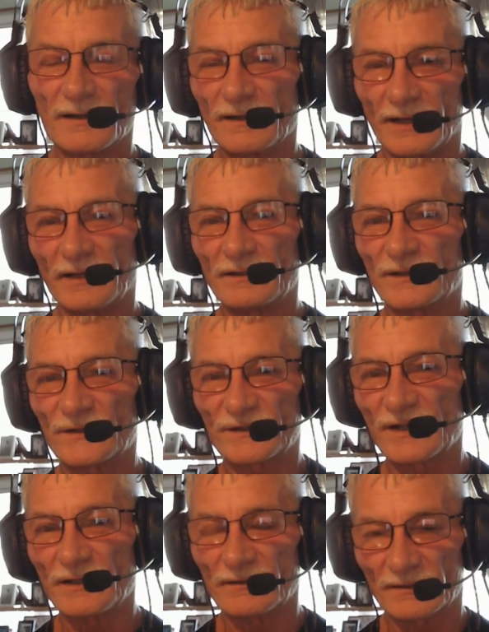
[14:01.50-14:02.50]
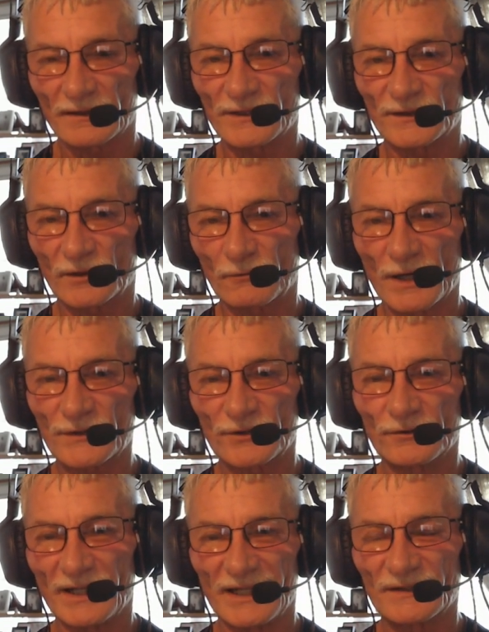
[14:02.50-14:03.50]
and the estate that they
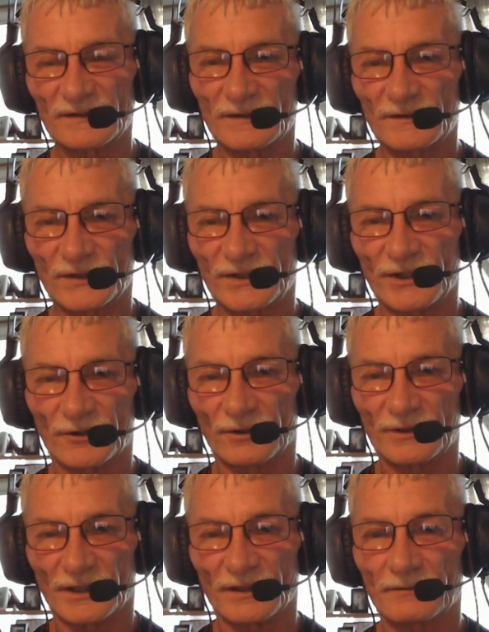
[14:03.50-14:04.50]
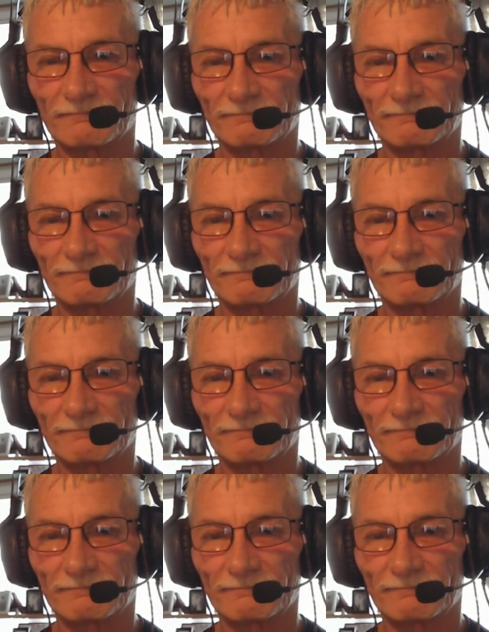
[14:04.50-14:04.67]
sequestered is the security.